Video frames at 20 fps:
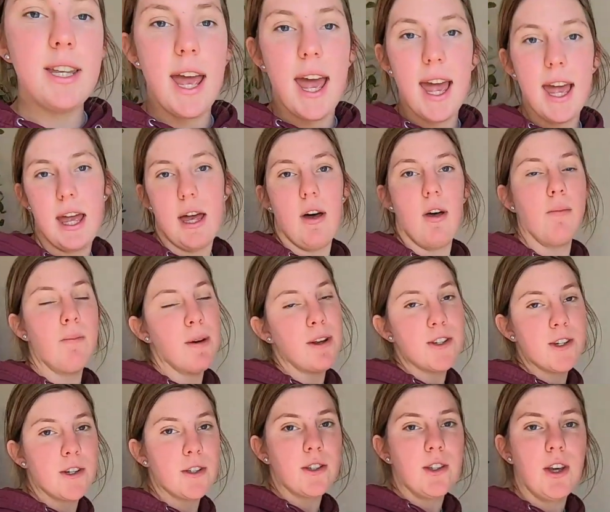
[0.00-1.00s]
take my
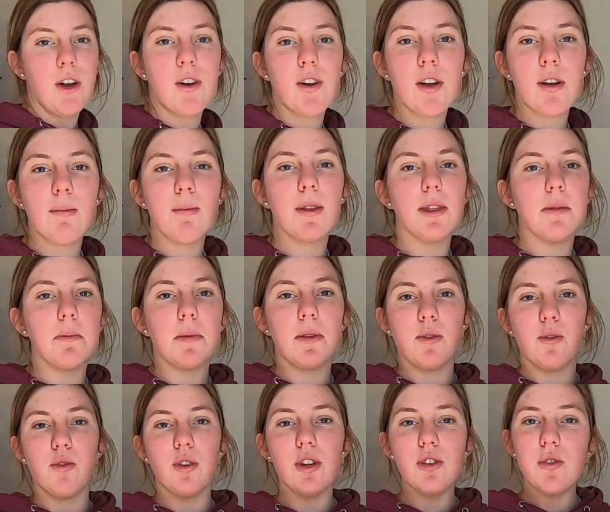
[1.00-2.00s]
jars of yogurt and put them in the
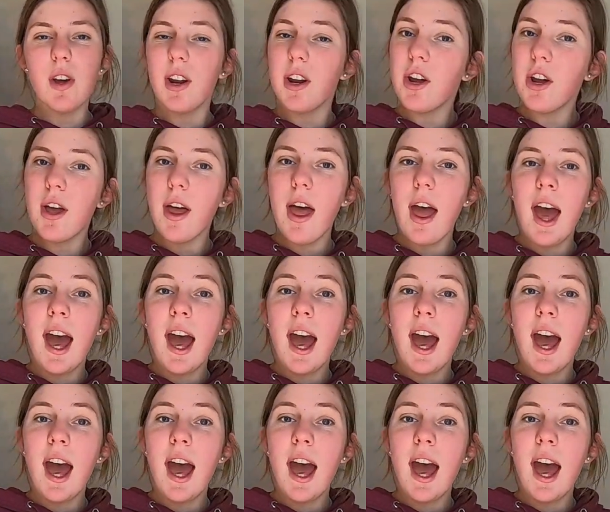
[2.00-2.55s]
refrigerator,